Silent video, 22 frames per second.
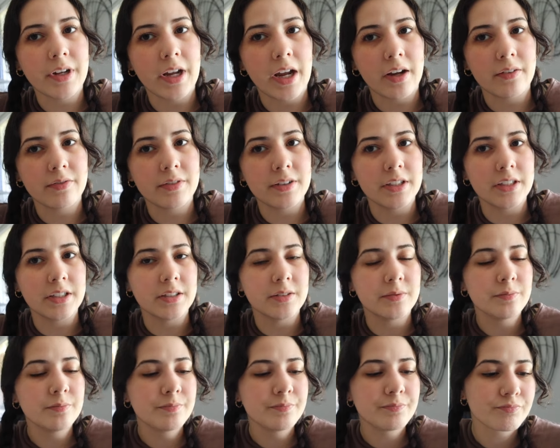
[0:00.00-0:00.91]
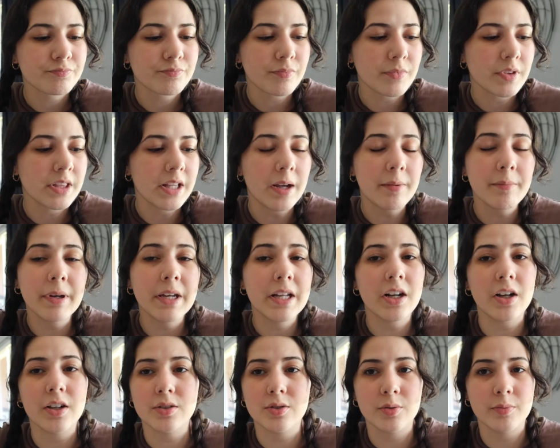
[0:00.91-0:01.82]
caffeine. That might
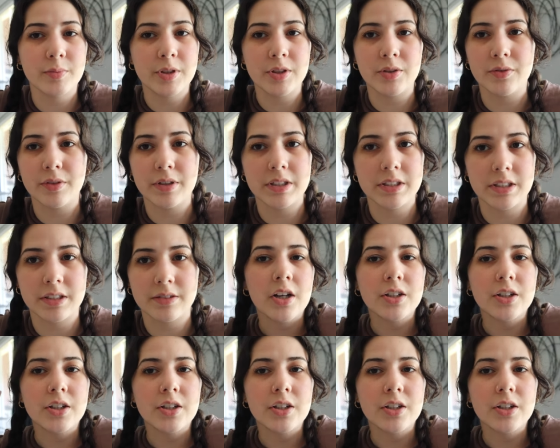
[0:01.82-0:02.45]
also be the reason.